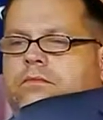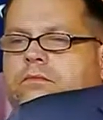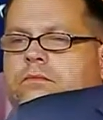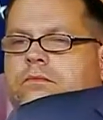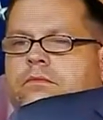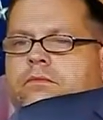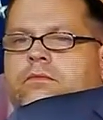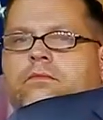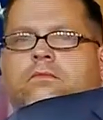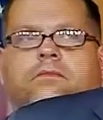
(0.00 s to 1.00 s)

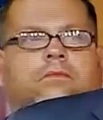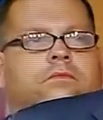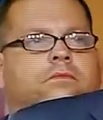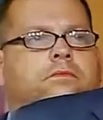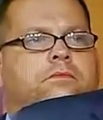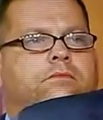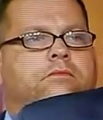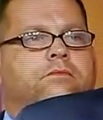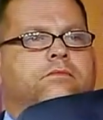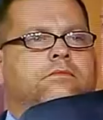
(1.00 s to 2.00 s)

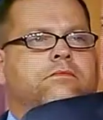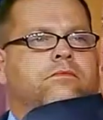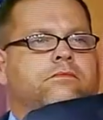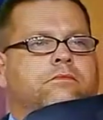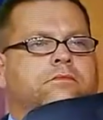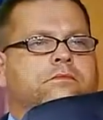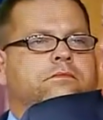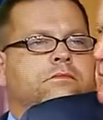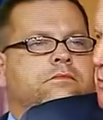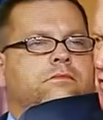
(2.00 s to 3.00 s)

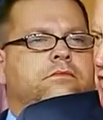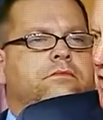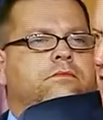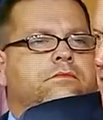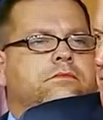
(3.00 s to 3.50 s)
(silent)